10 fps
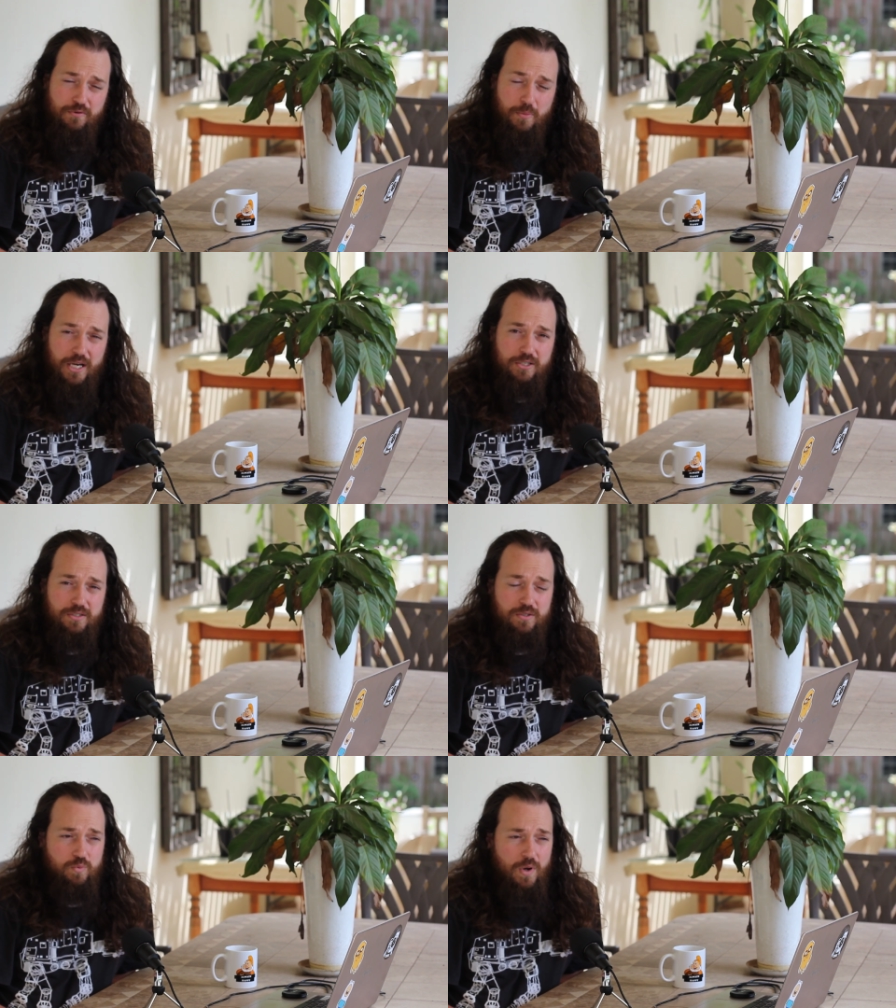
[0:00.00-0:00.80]
few
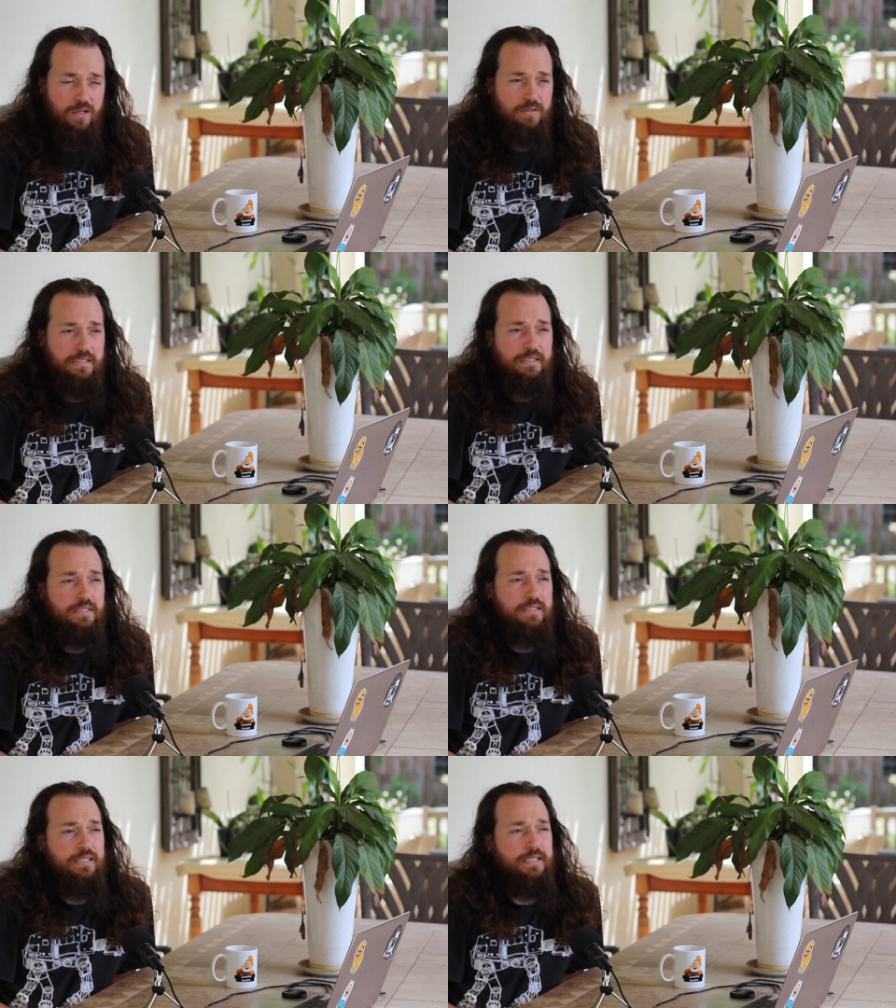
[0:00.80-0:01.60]
packages as well.
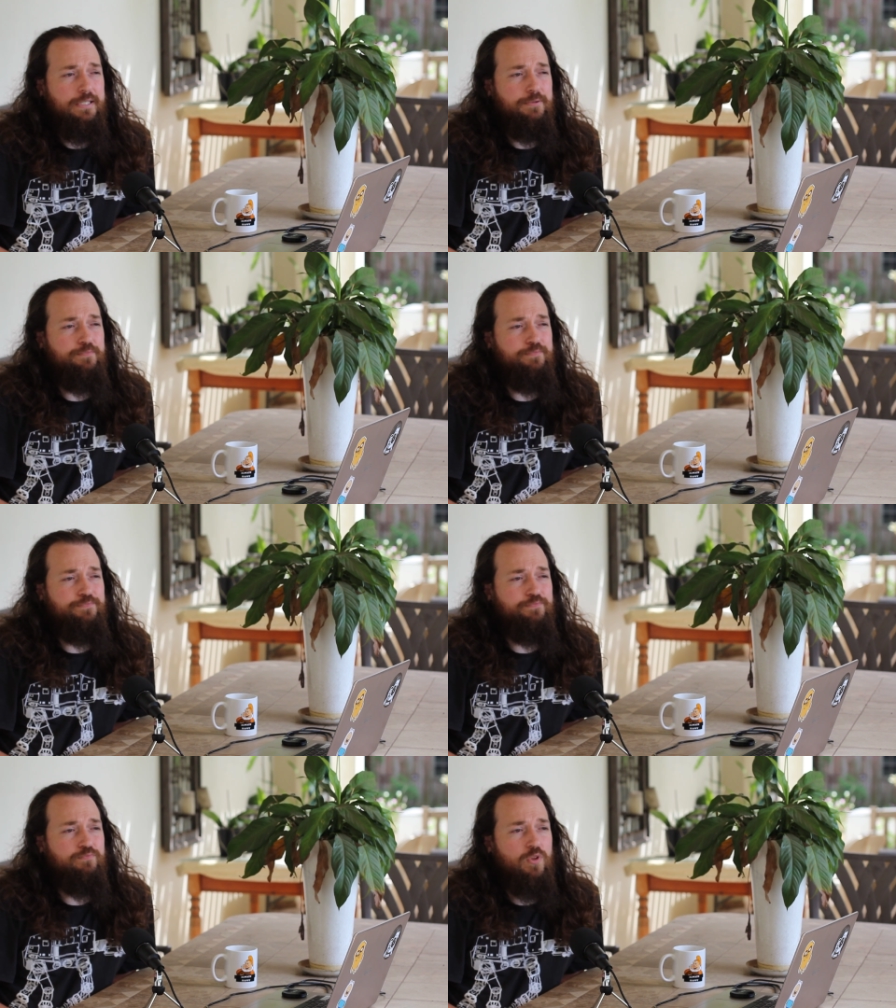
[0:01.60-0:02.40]

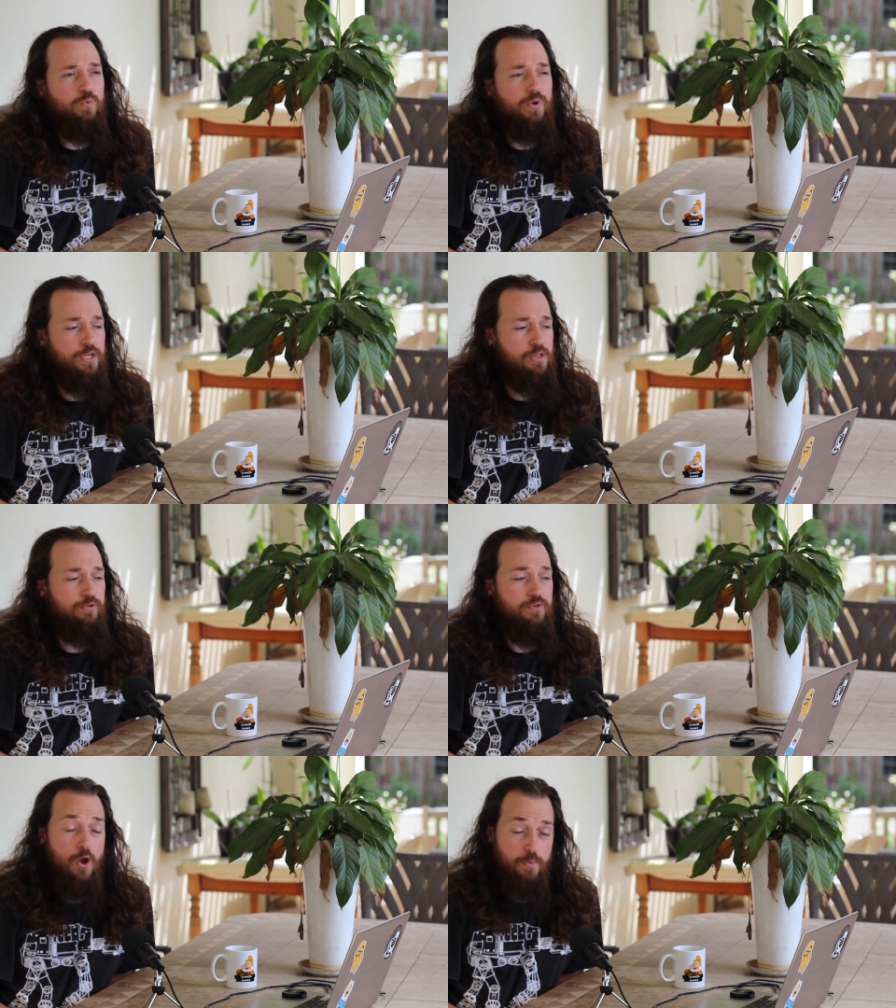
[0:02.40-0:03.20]
Um, one
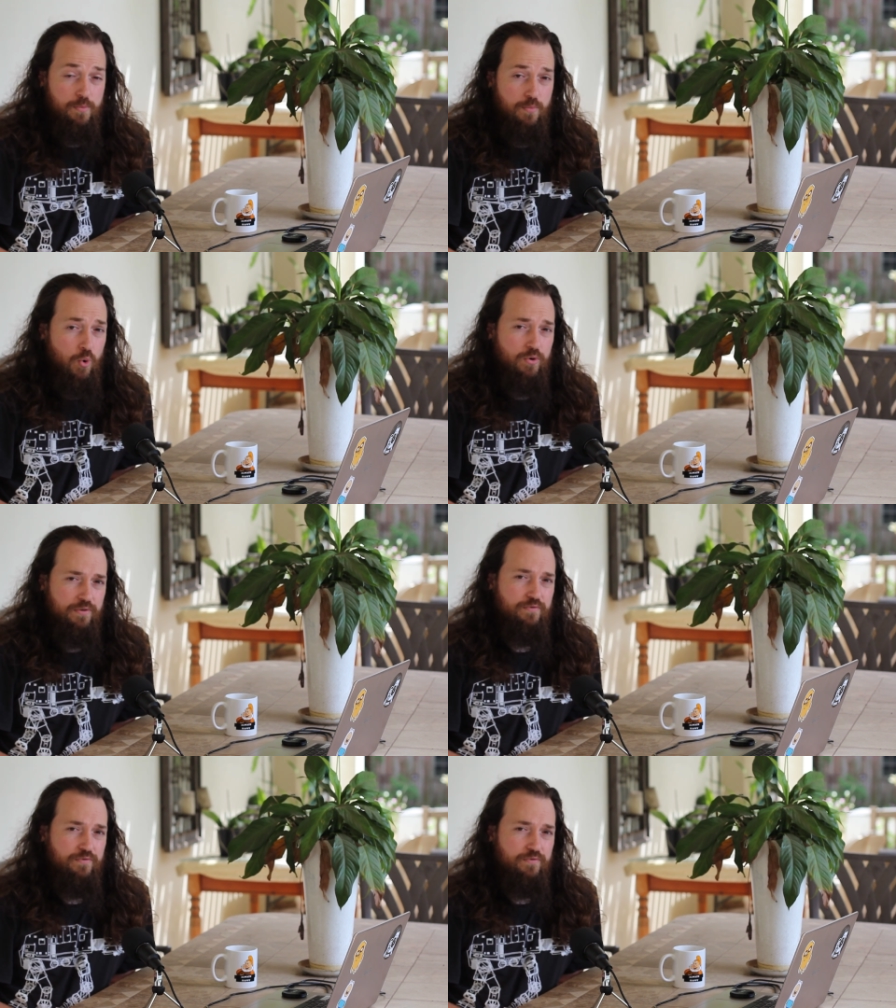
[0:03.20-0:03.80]
includes OpenBoard.